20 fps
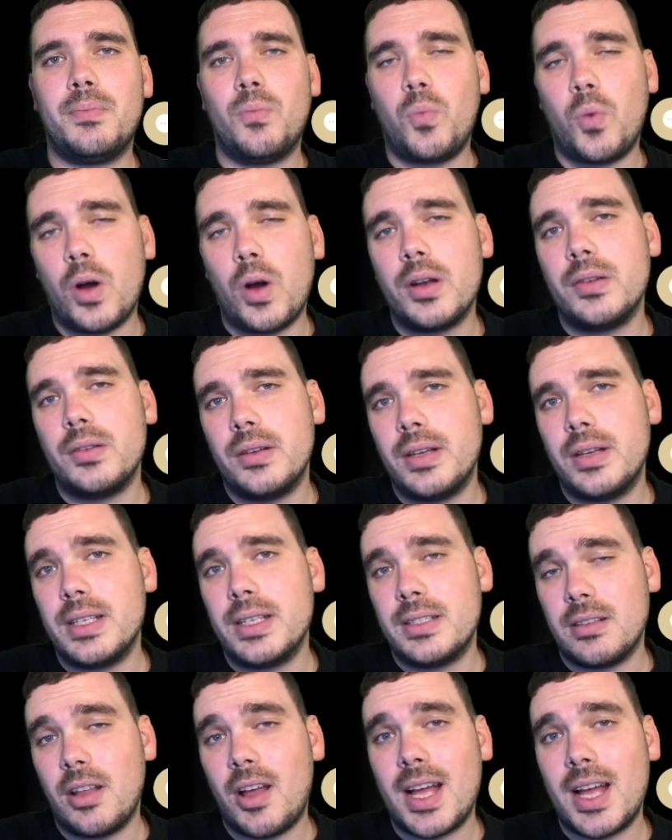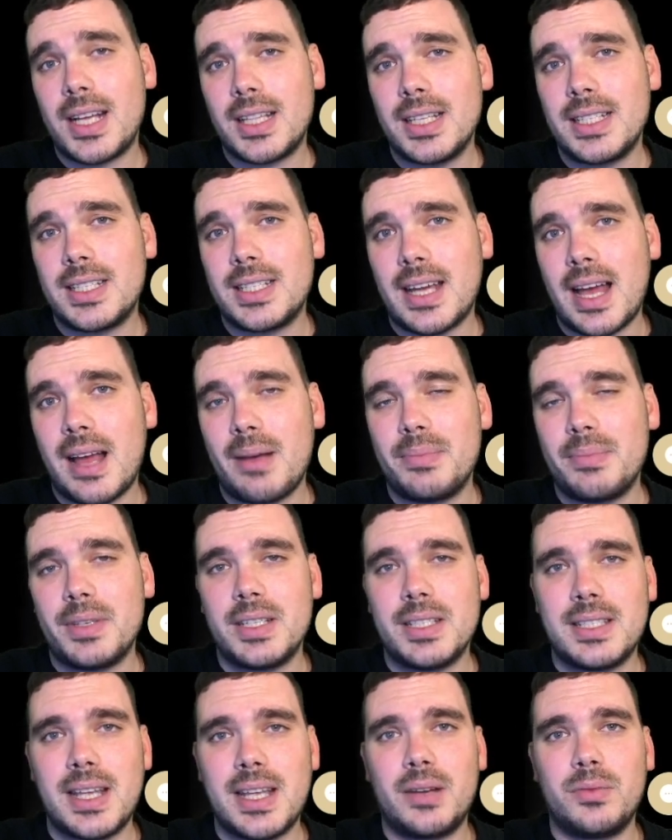what is likely to happen
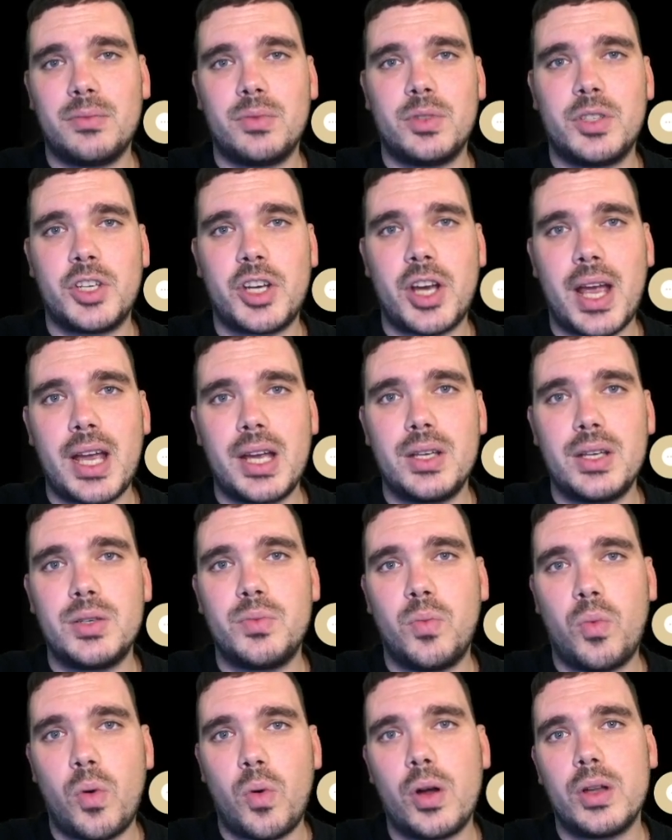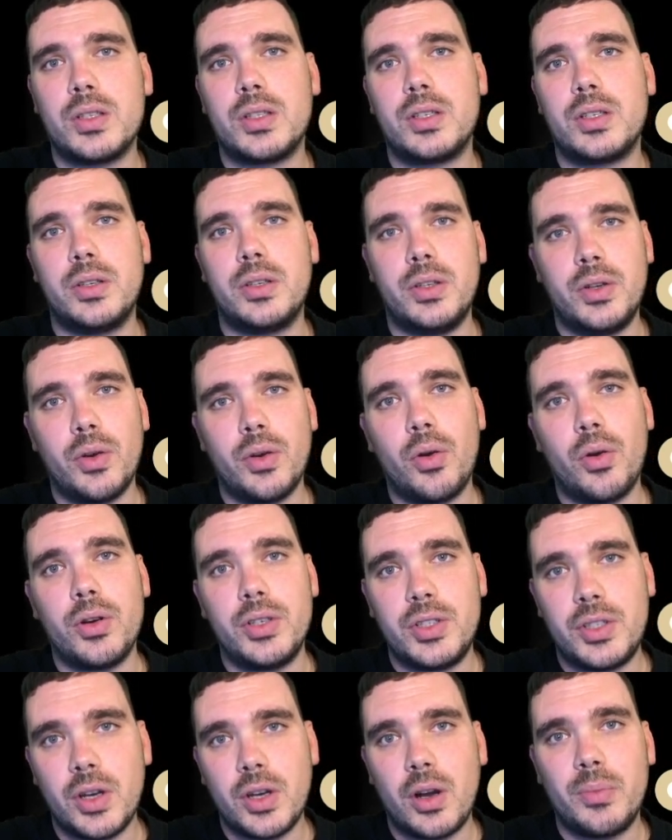is that it will change what your
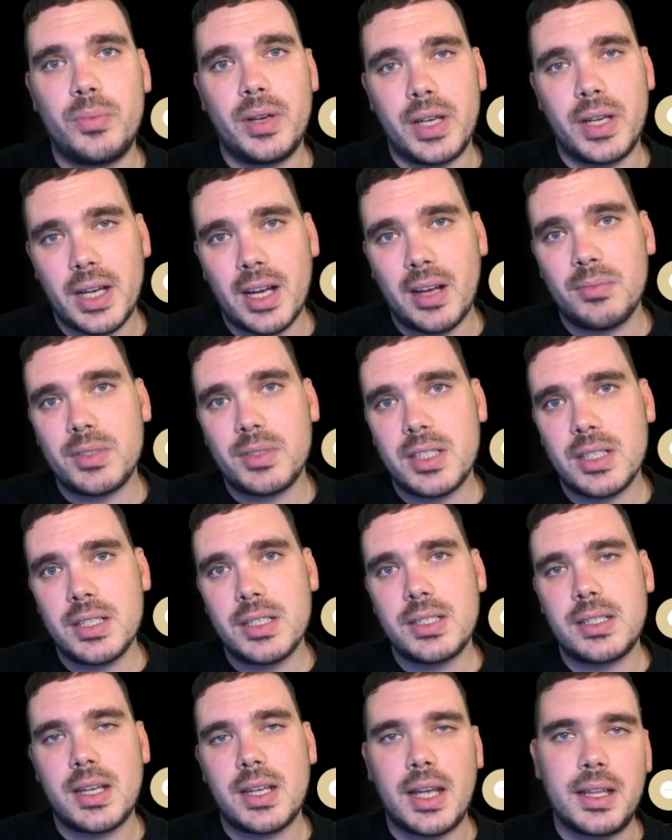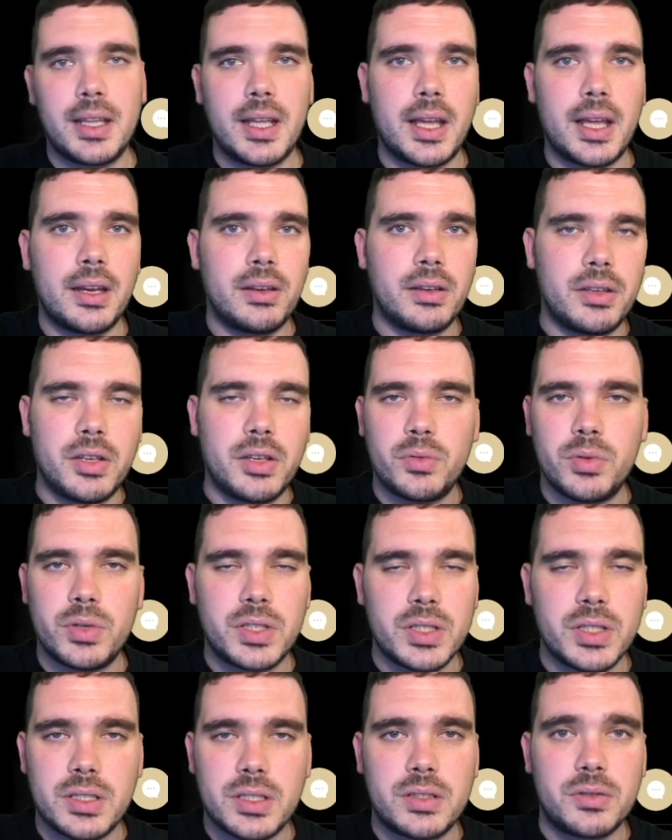job encompasses and then you would
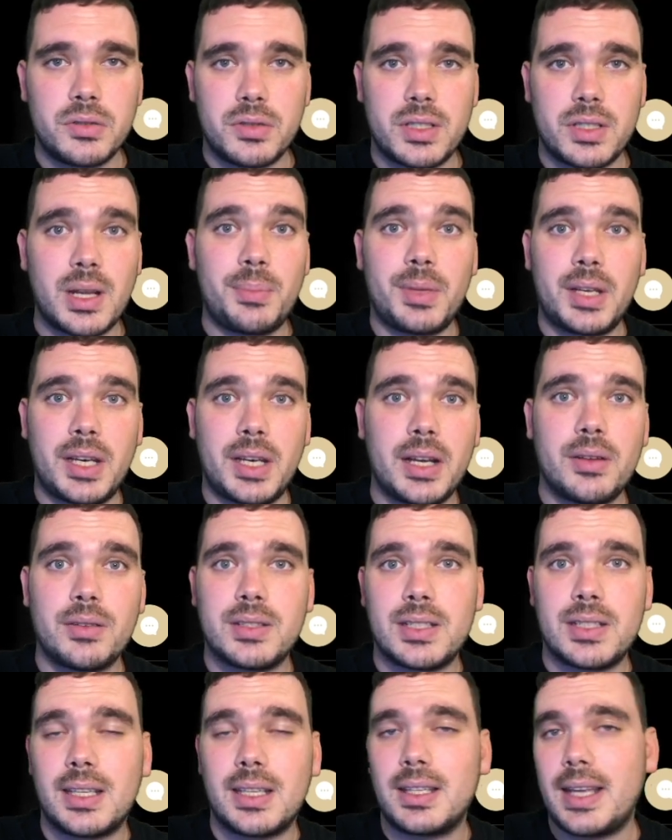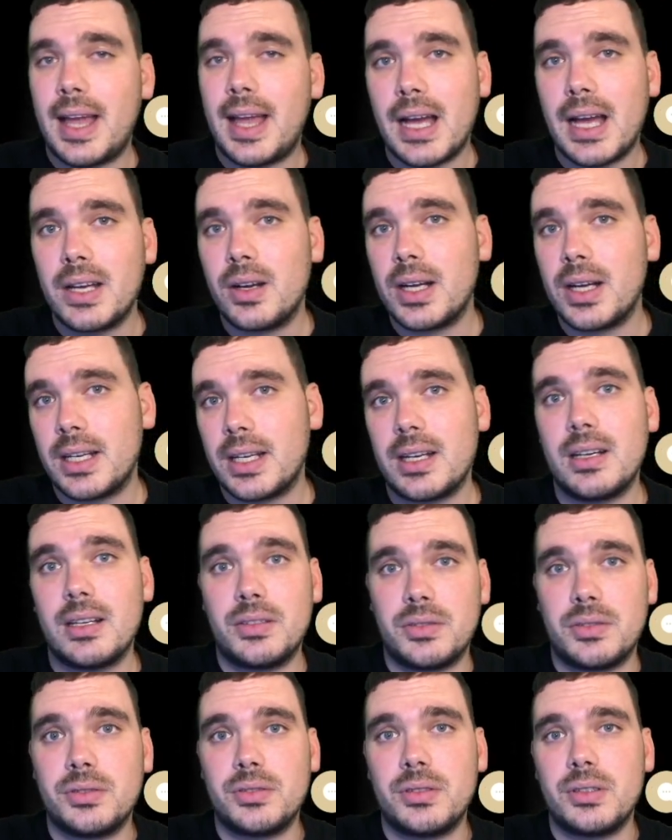just do something else that the AI can't
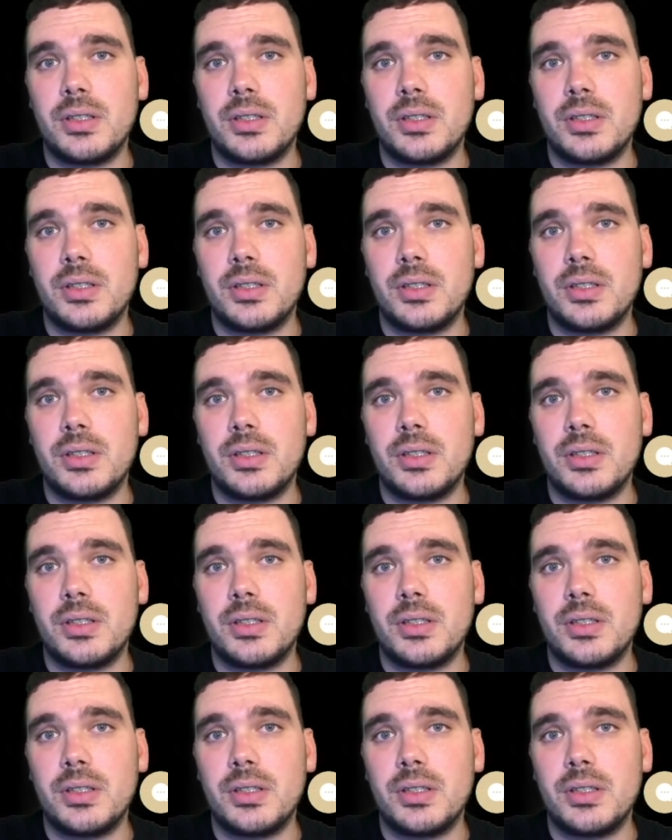do.